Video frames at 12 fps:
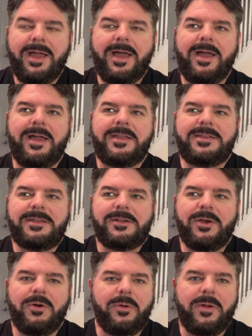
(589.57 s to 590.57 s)
at
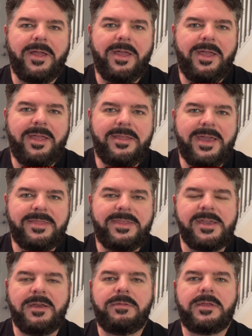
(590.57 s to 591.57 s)
the
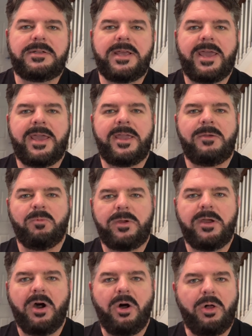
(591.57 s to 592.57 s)
end of the day,
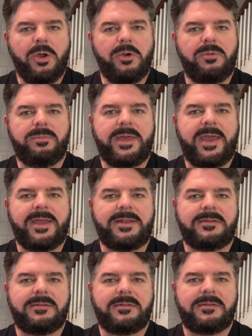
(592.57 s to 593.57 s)
we all hope
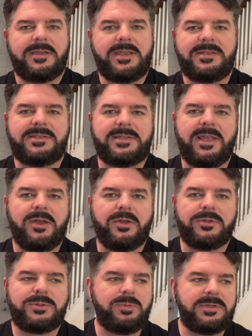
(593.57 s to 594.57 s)
that he
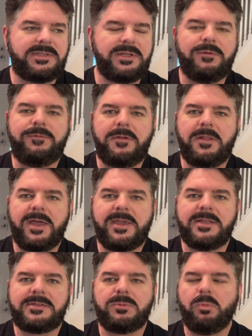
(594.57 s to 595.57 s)
sells. We still feel
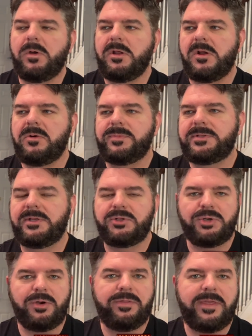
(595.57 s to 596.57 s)
like it's a 100%
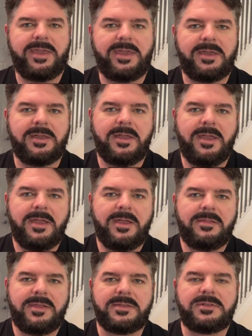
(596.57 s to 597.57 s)
sure thing
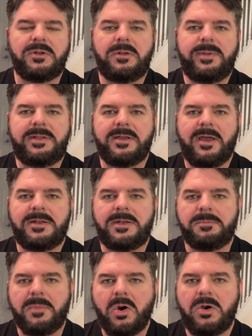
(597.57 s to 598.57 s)
that's going to be done
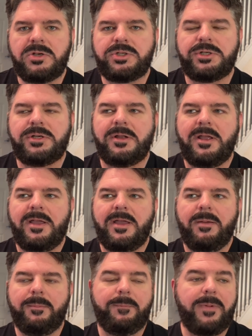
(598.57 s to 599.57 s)
in March.
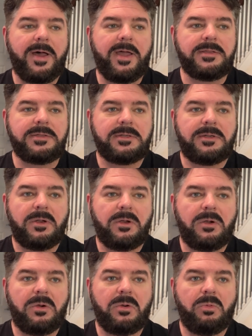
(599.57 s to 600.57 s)
But
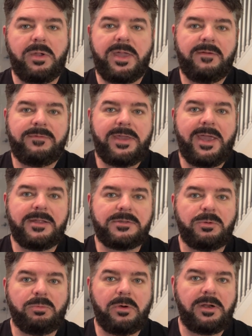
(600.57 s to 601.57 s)
we have yet
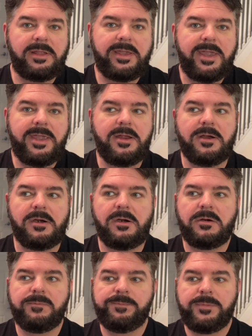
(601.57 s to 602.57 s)
to really hear